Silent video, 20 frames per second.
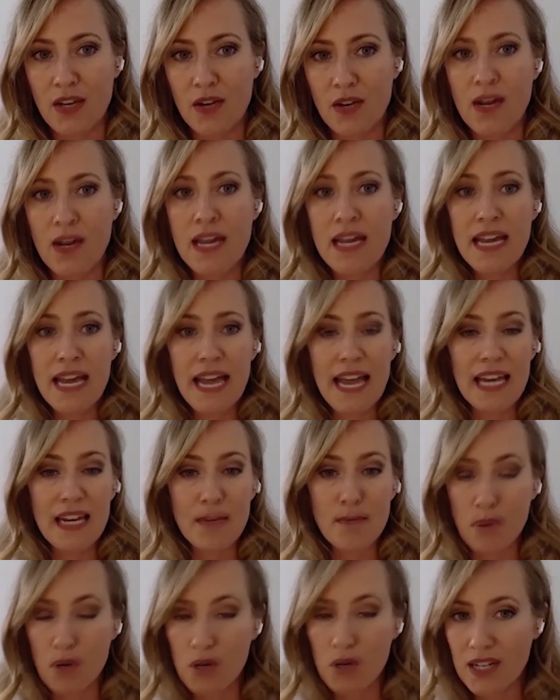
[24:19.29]
So
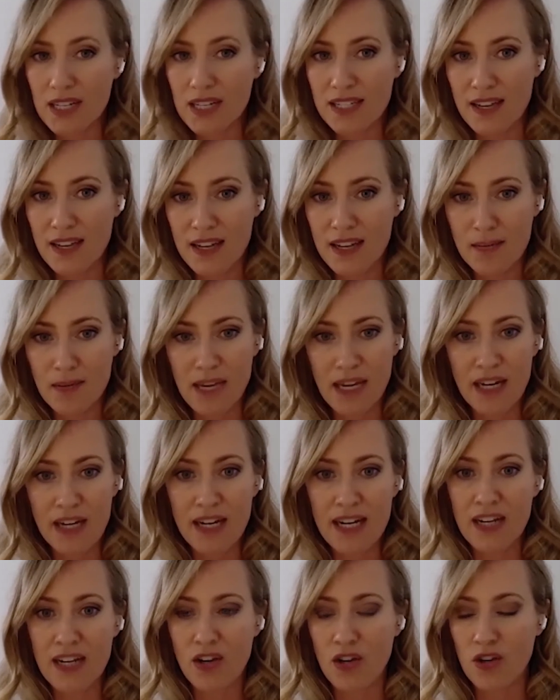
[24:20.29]
any book I saw him
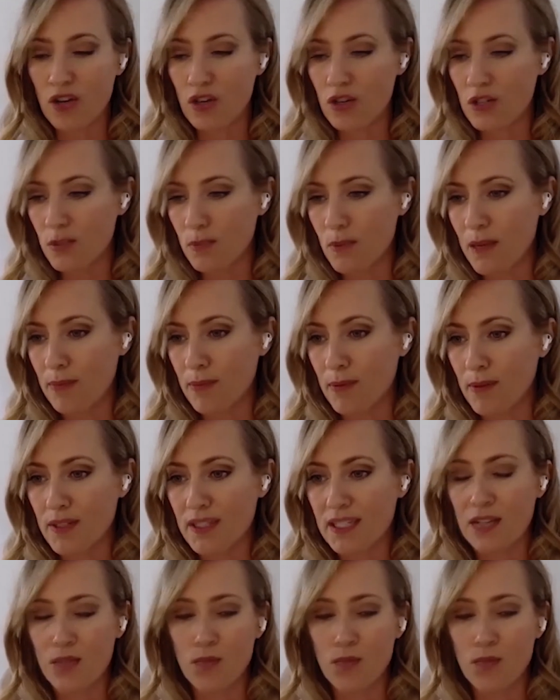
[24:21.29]
carrying or newspapers,